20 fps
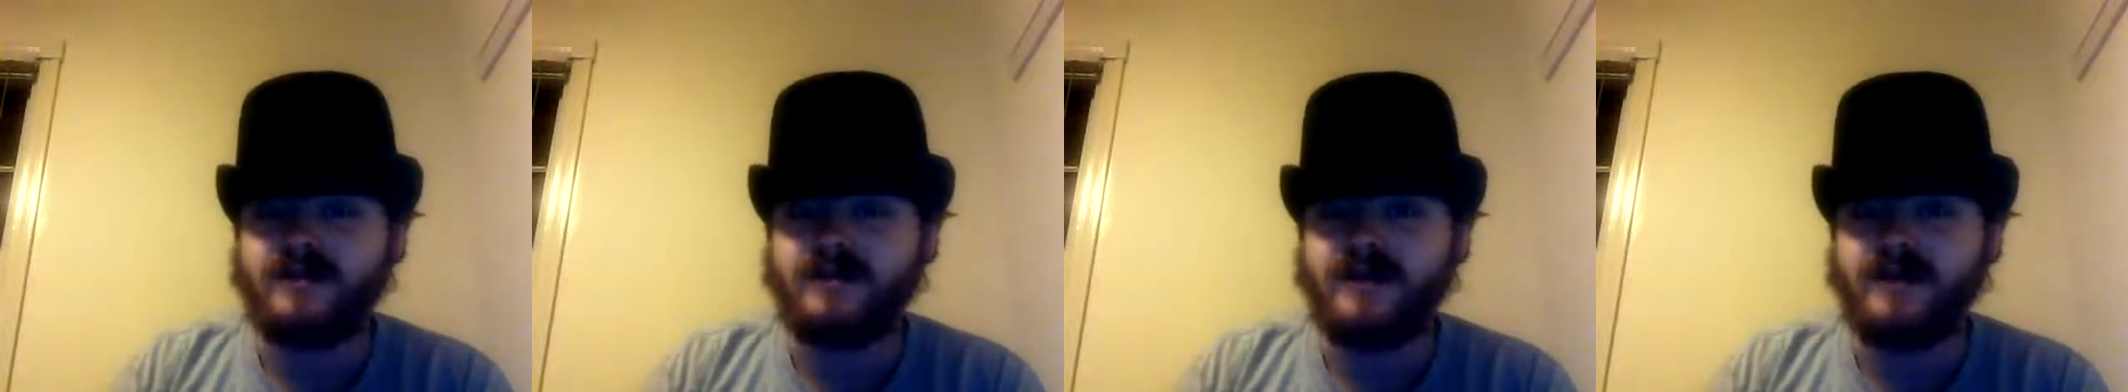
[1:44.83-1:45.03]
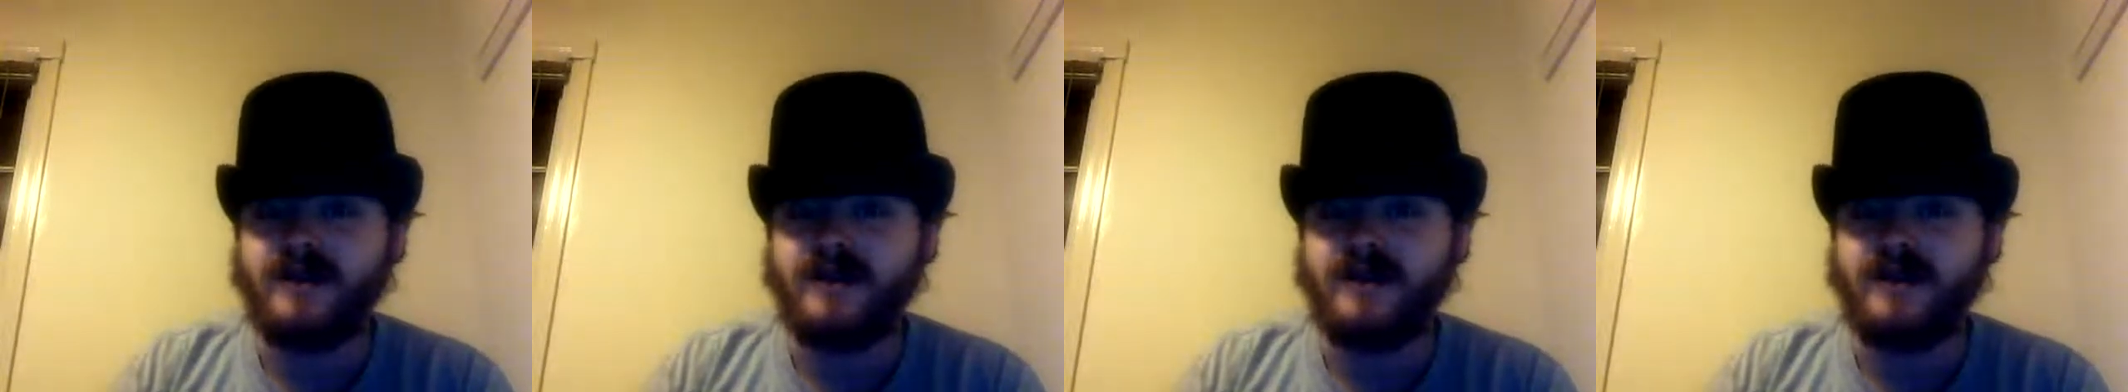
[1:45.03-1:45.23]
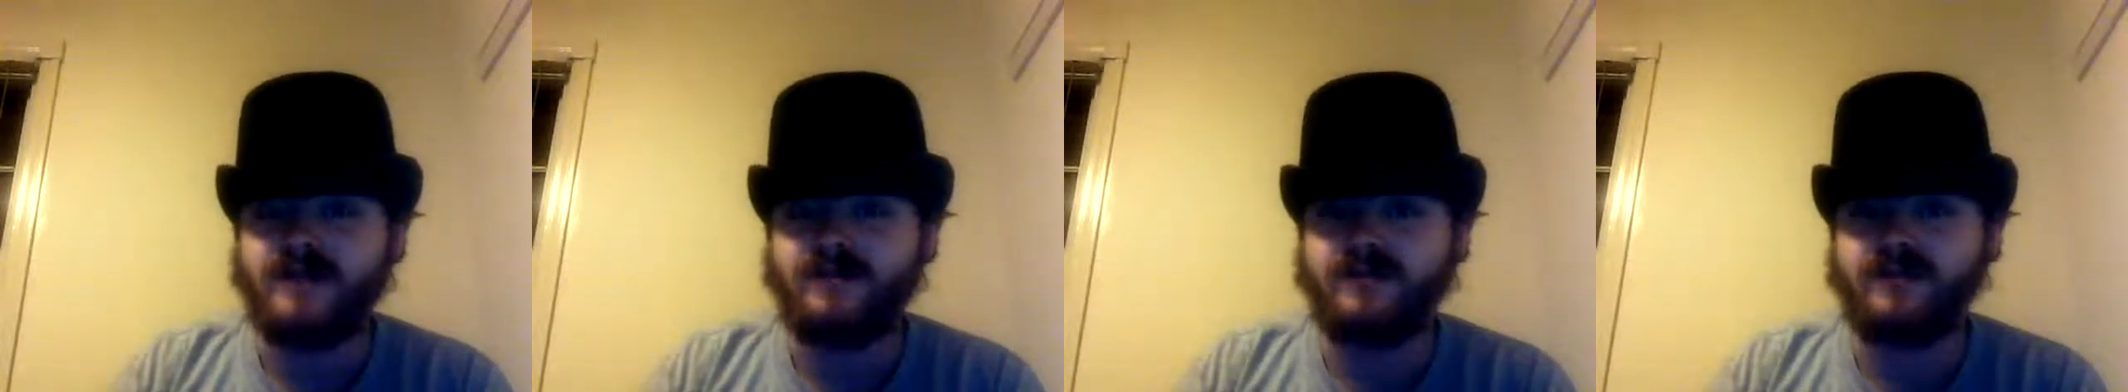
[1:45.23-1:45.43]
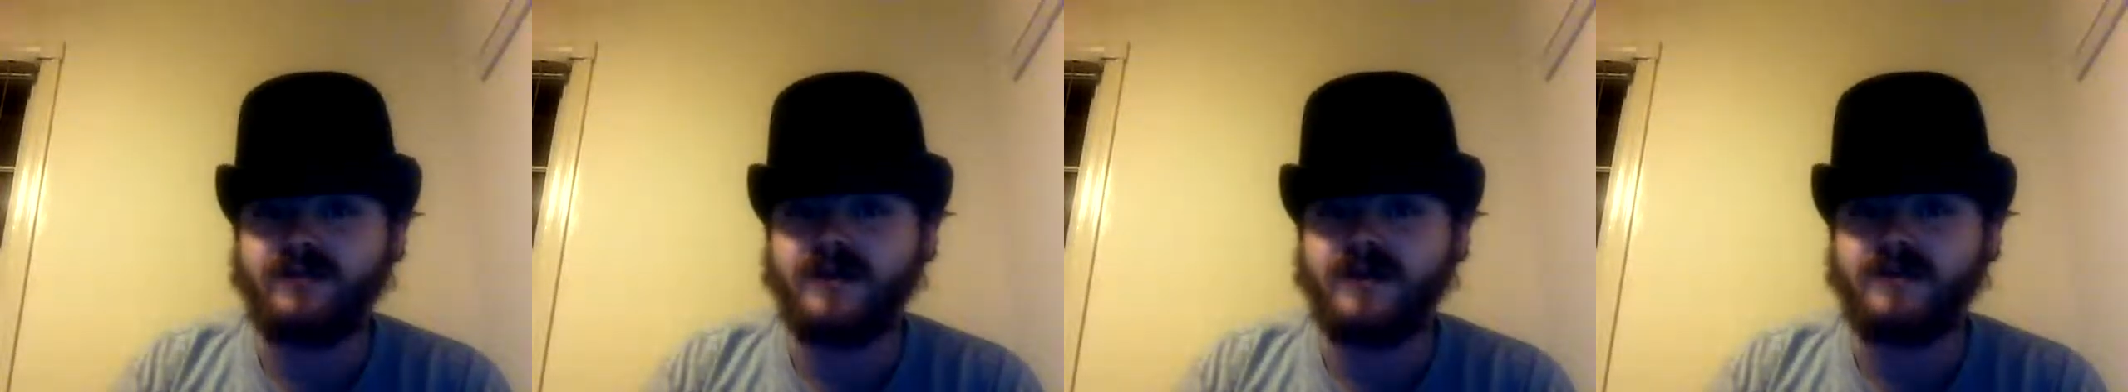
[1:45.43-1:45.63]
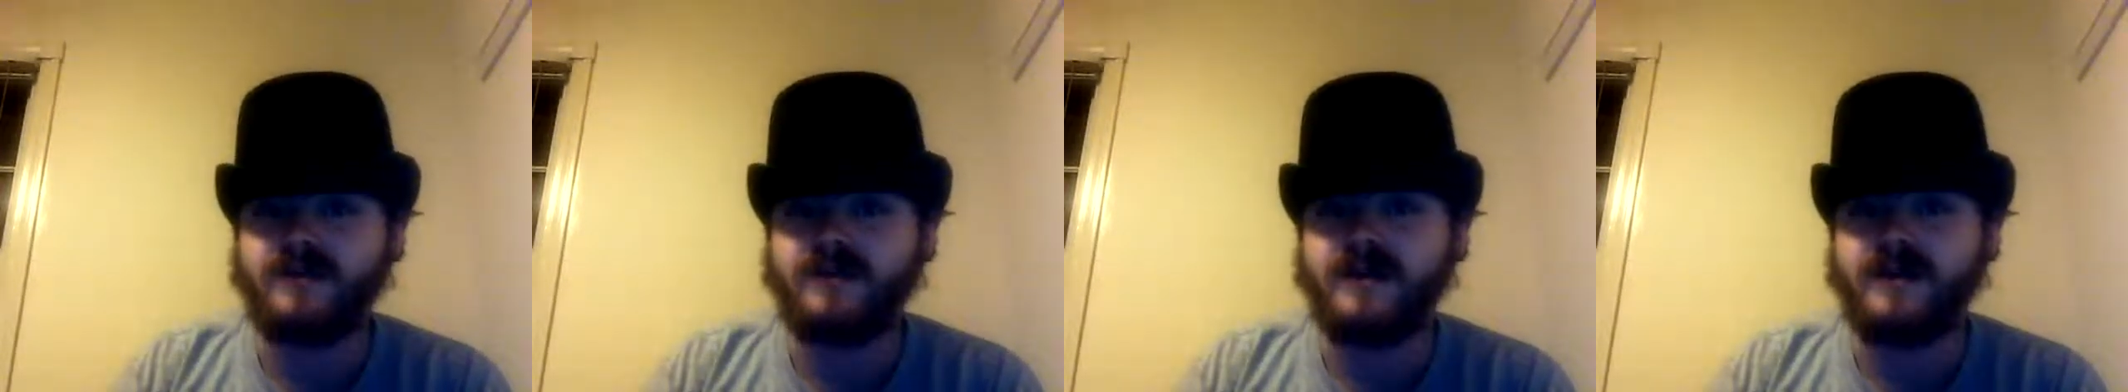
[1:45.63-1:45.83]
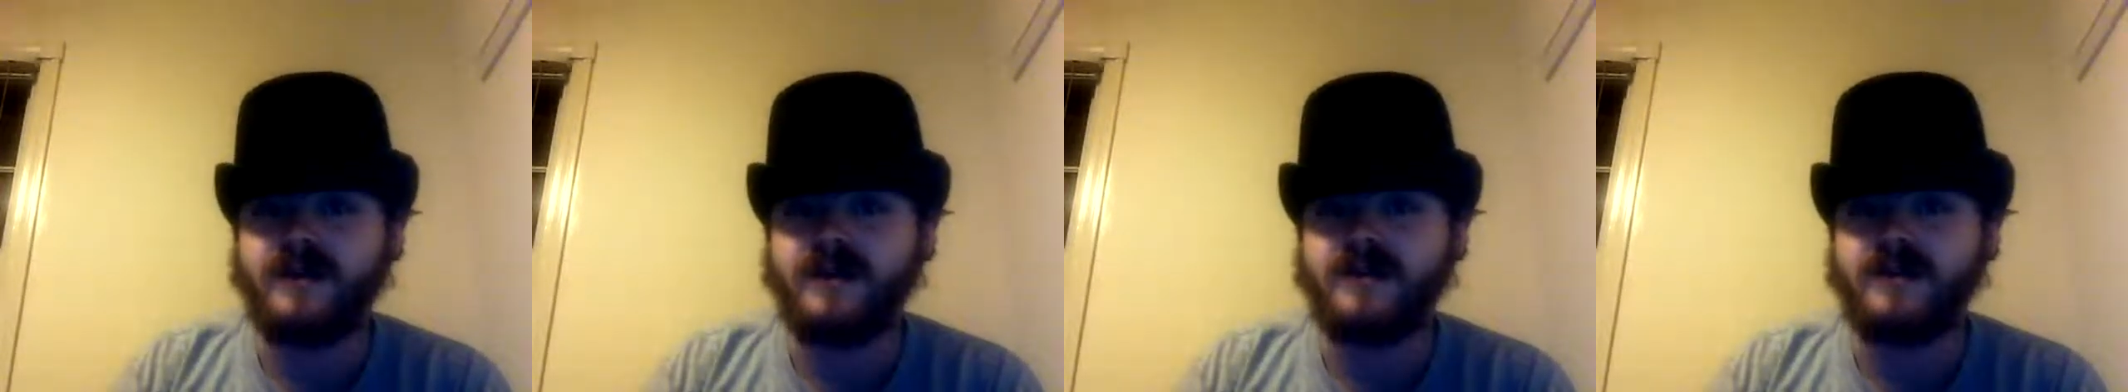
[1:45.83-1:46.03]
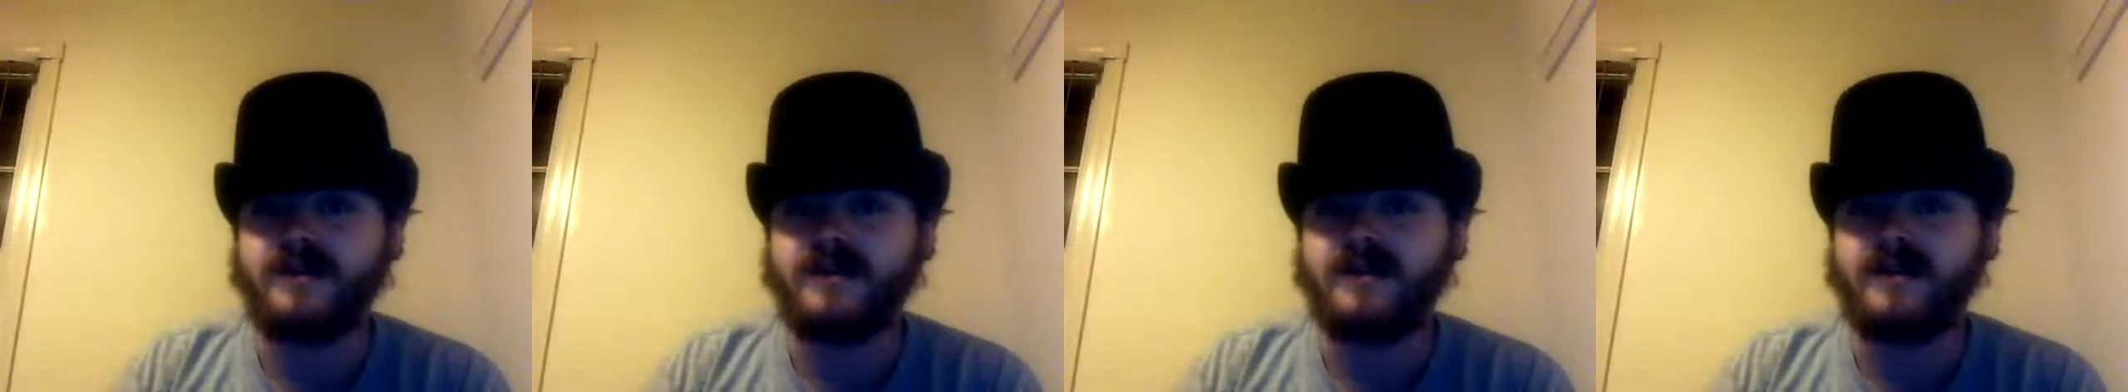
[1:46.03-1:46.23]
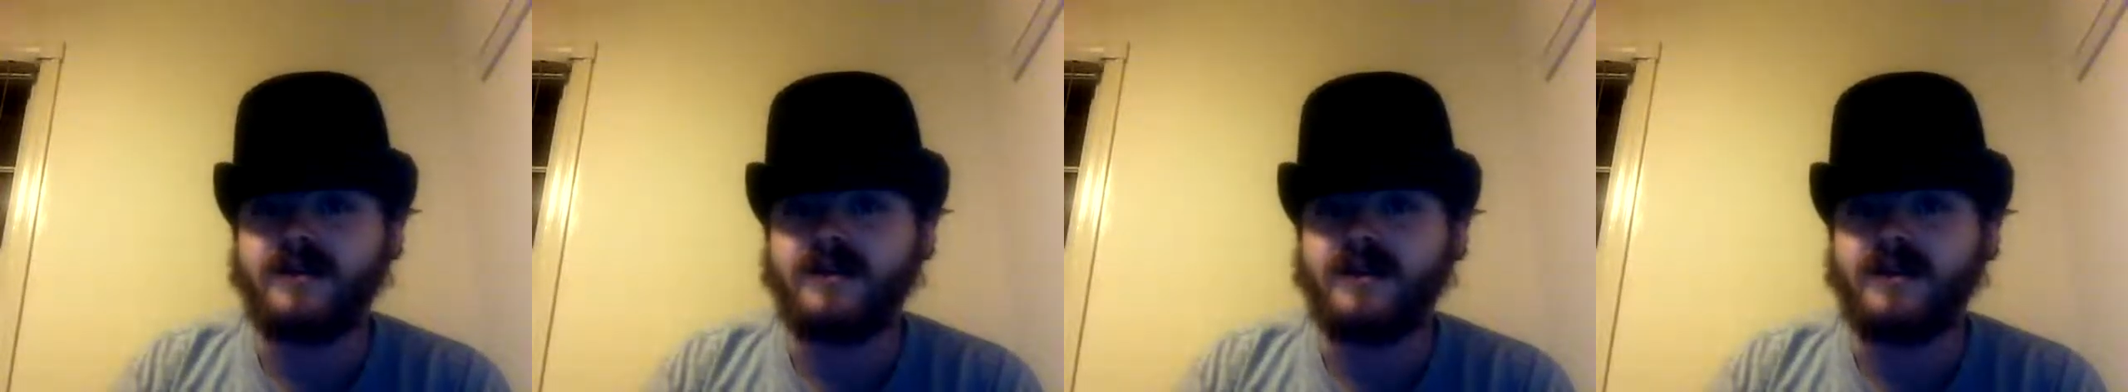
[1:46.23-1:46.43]
hating the work behind
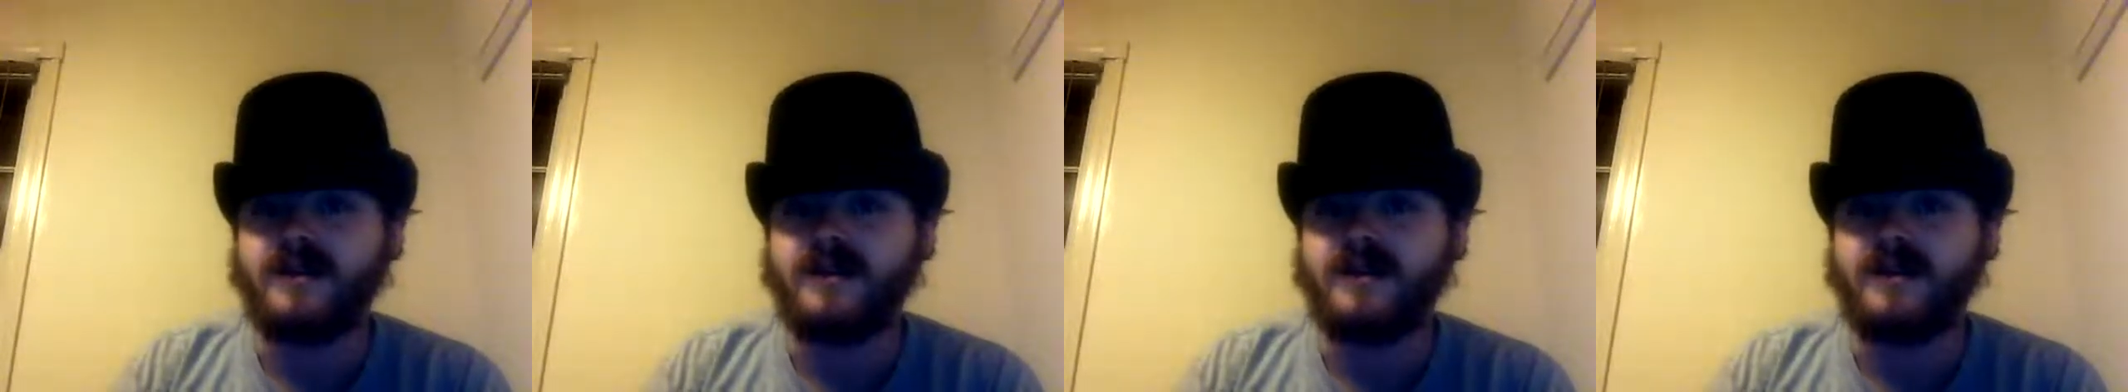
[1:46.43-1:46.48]
it.